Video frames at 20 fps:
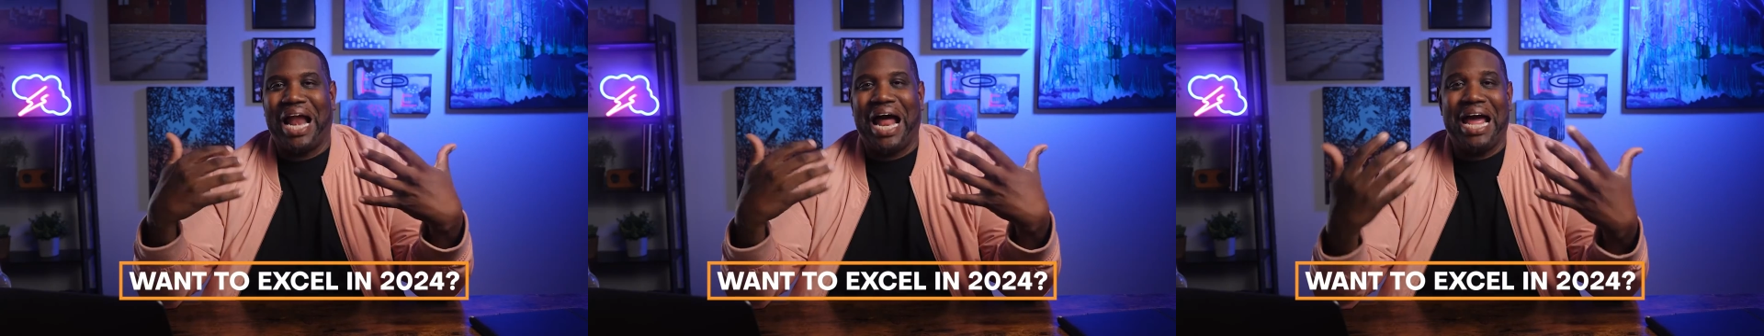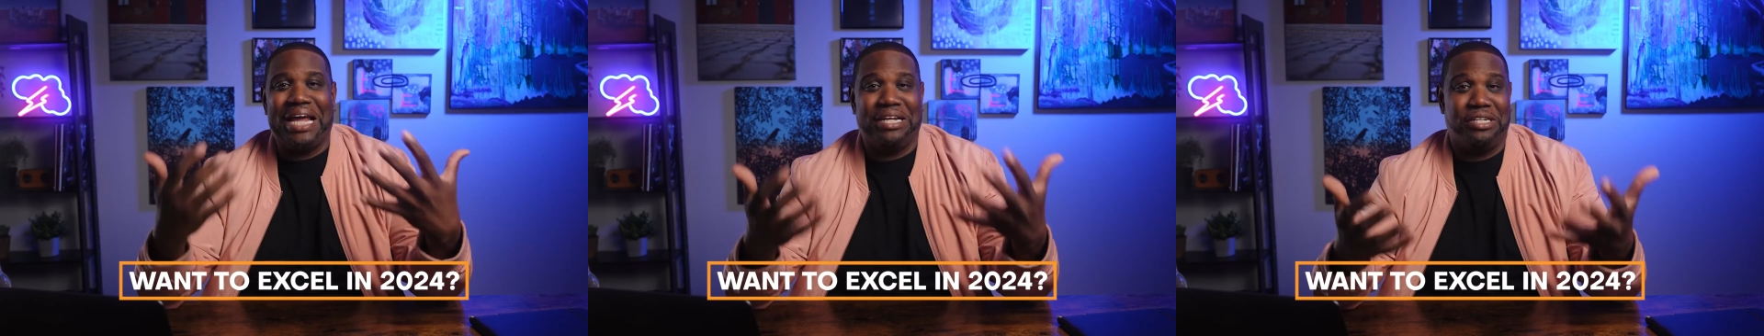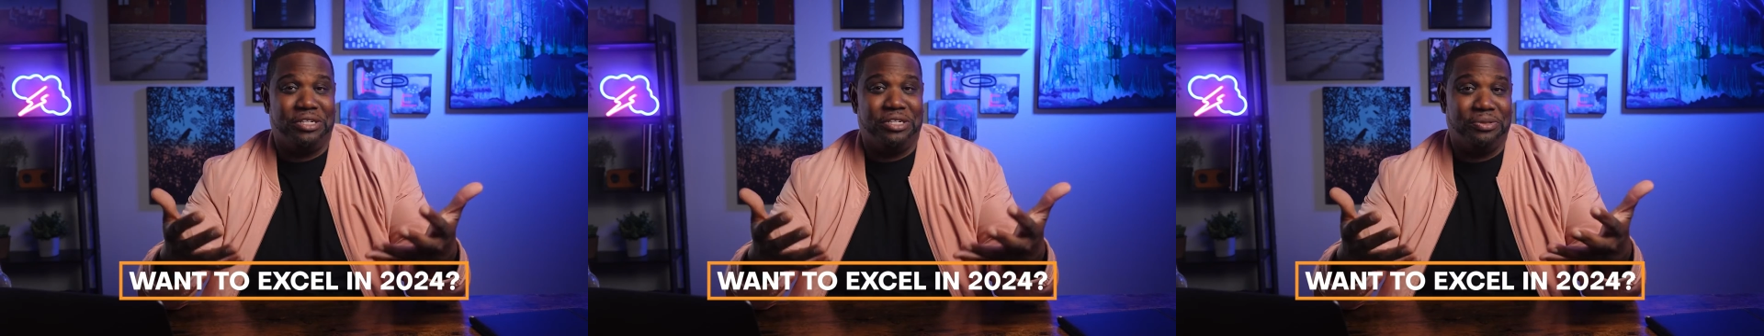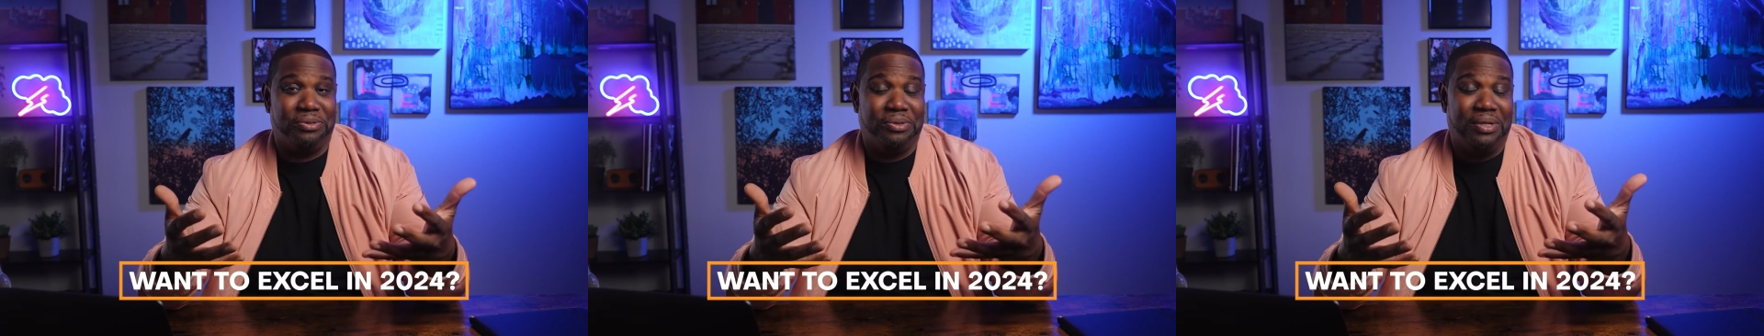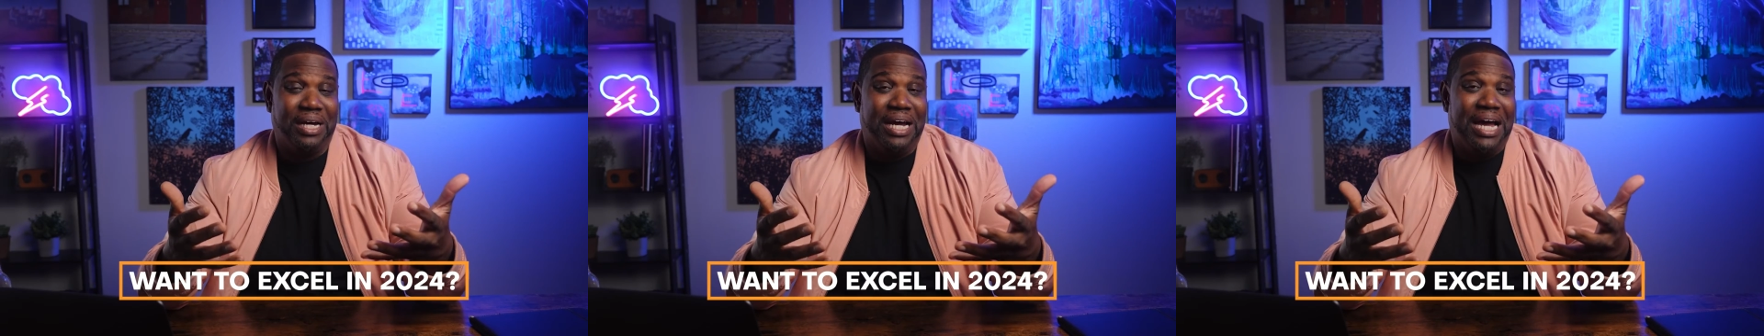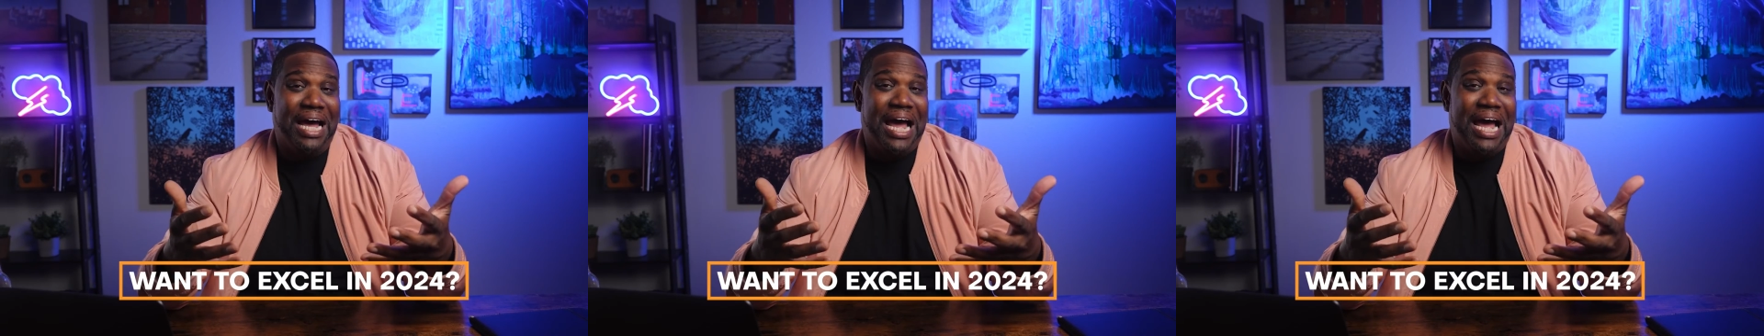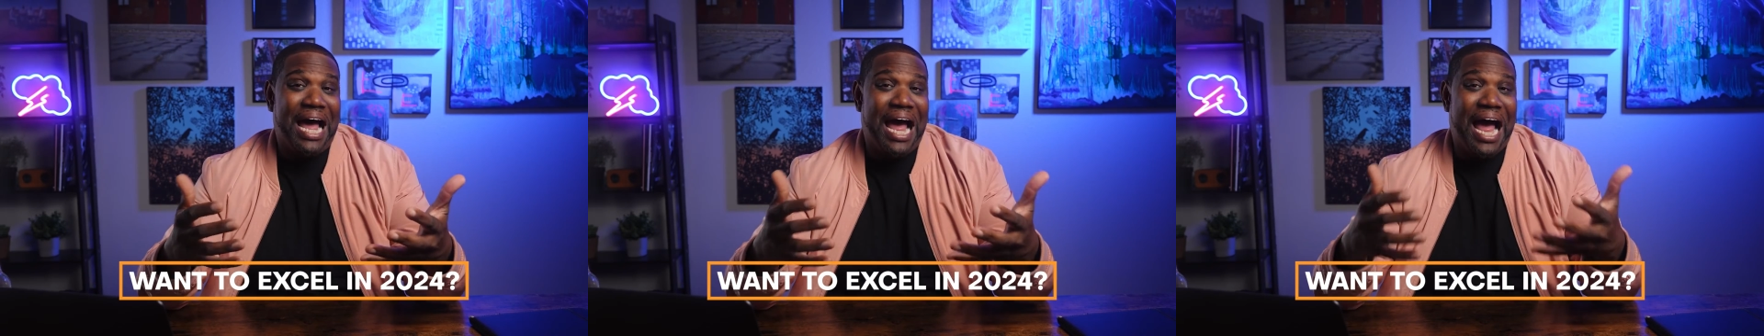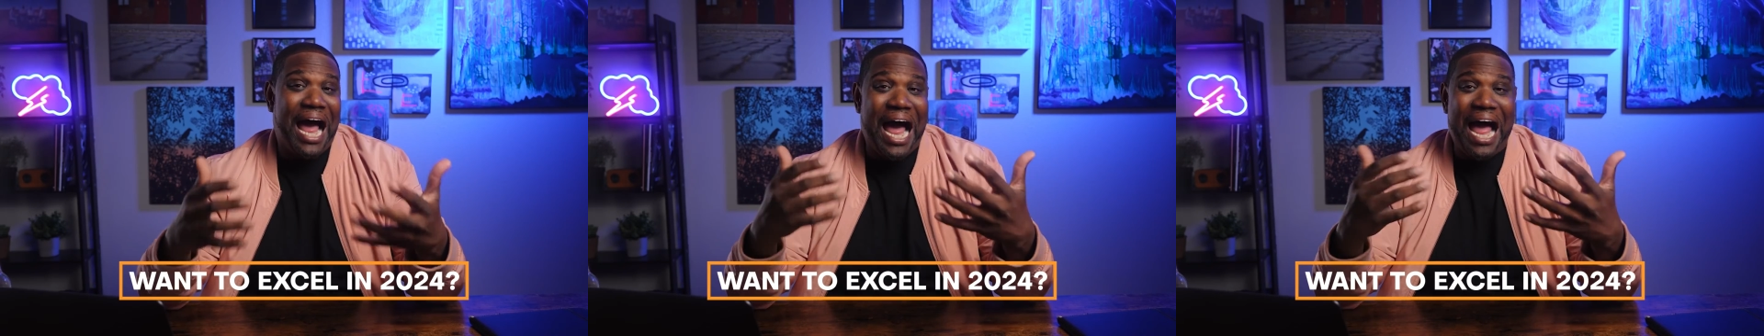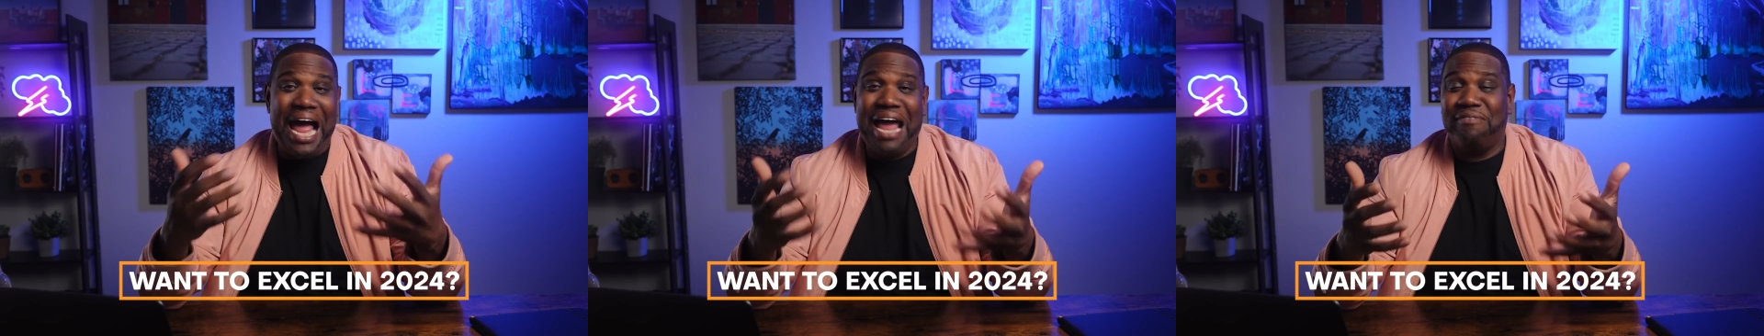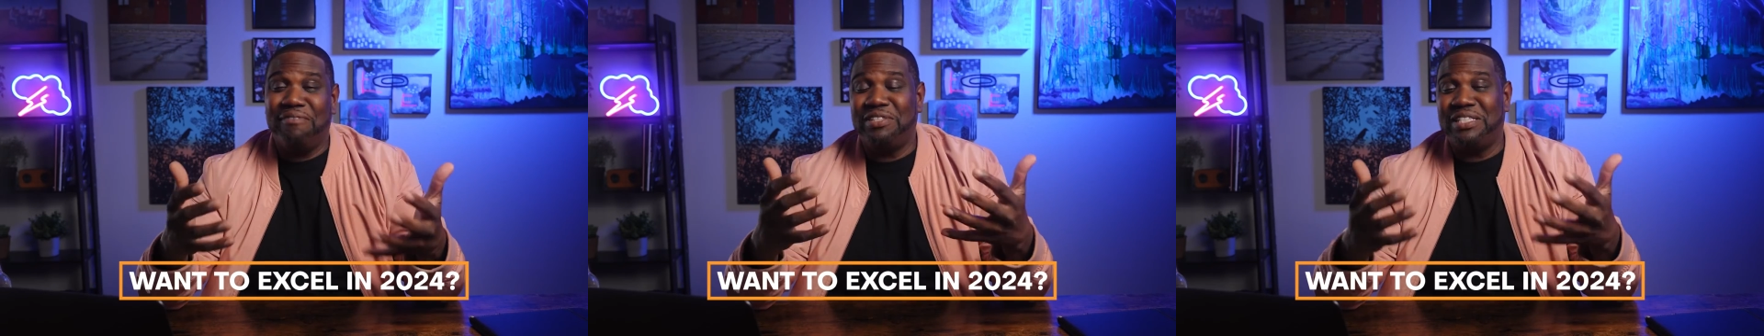I do.
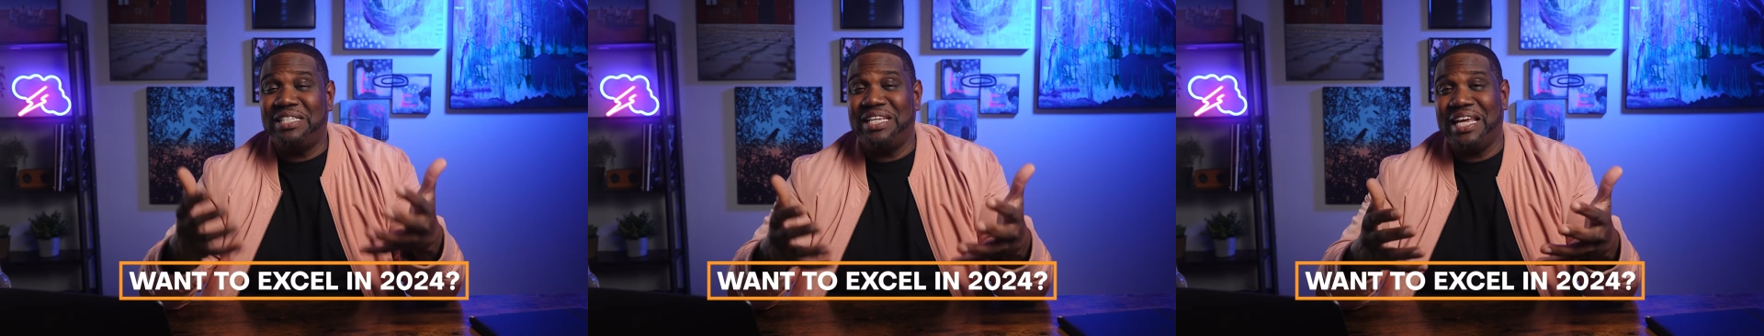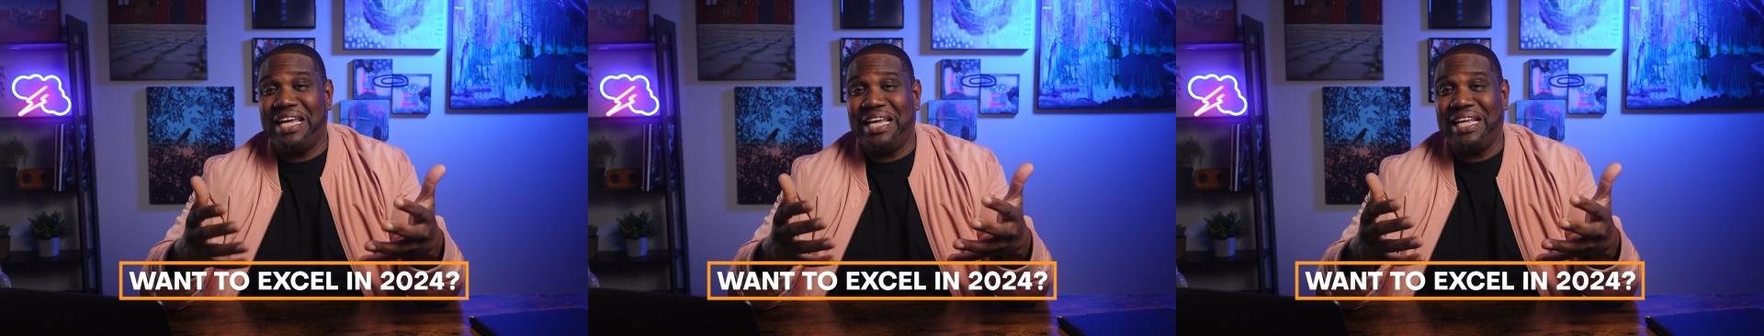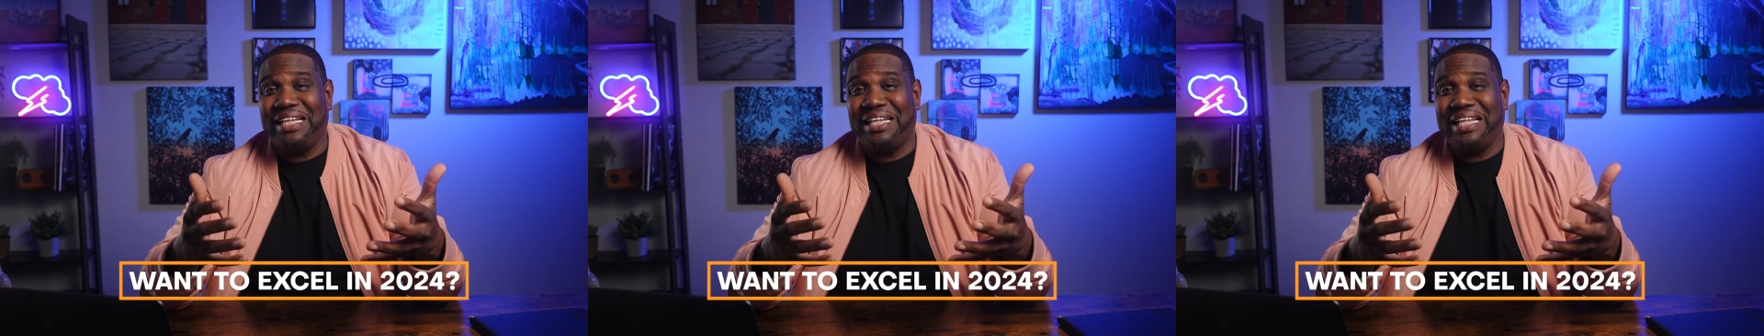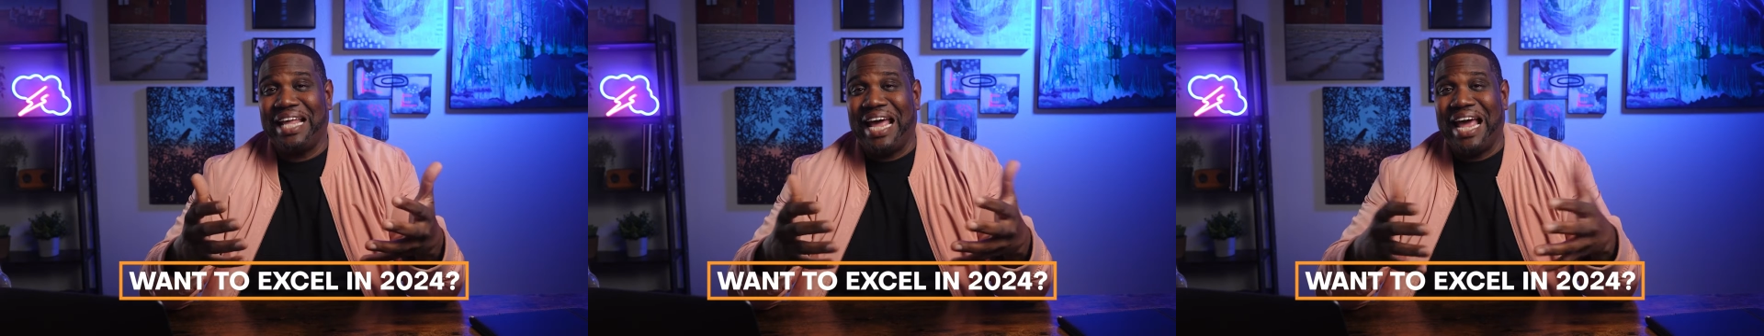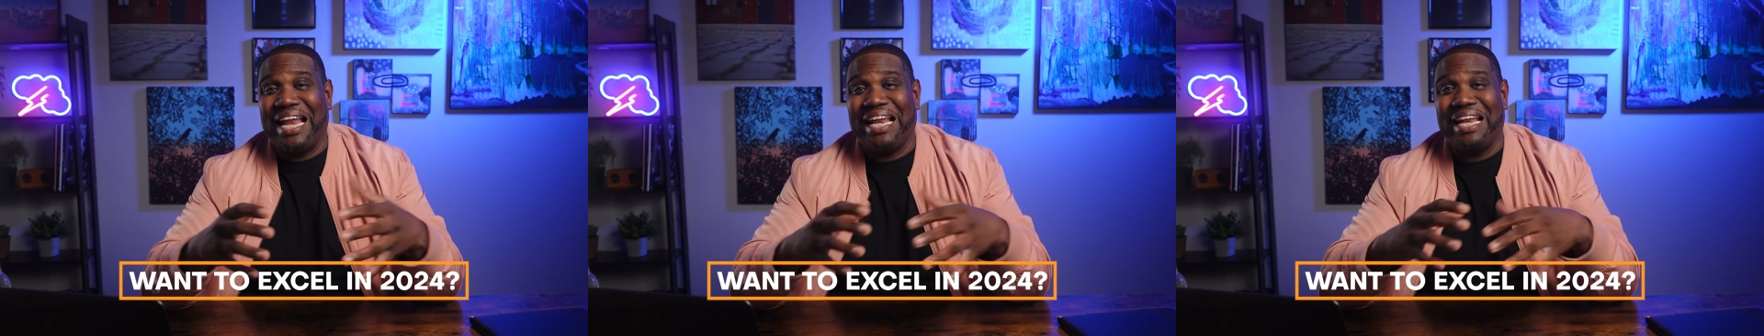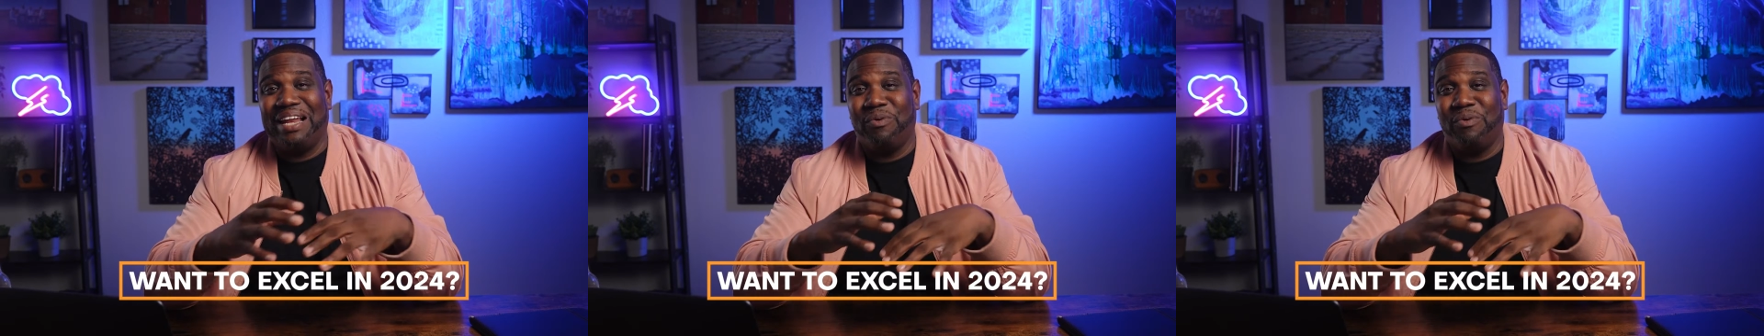I have seen that